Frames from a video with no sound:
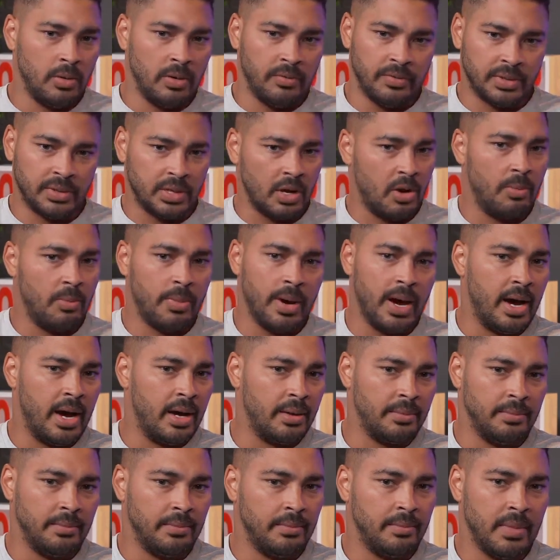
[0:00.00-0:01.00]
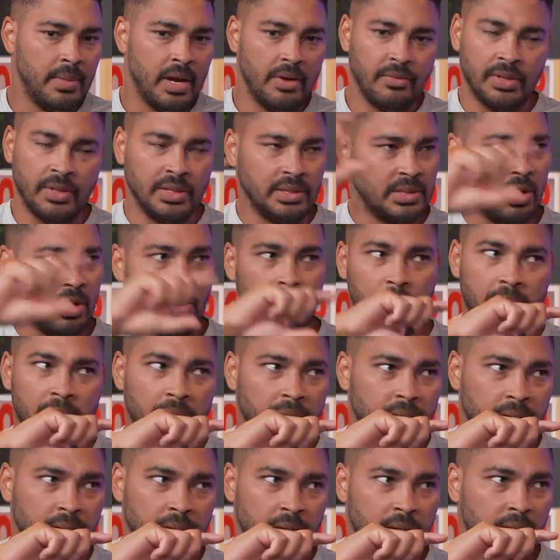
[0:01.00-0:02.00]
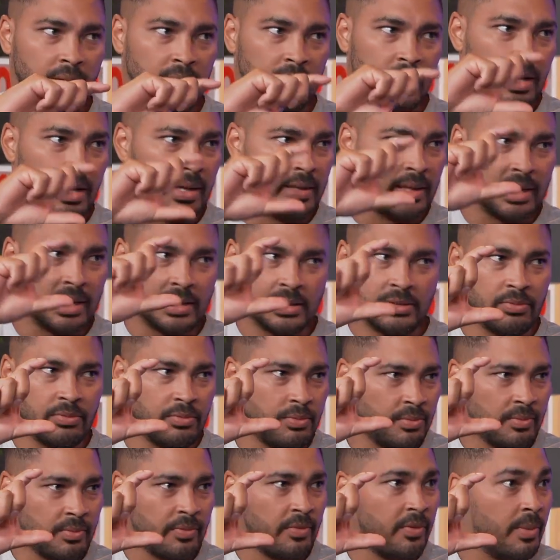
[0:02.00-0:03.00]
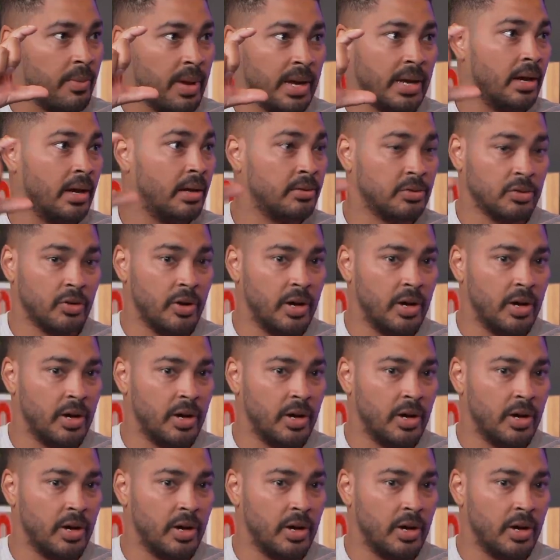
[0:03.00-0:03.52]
If it's going bad, everything's going bad. And like, that's for me, I'm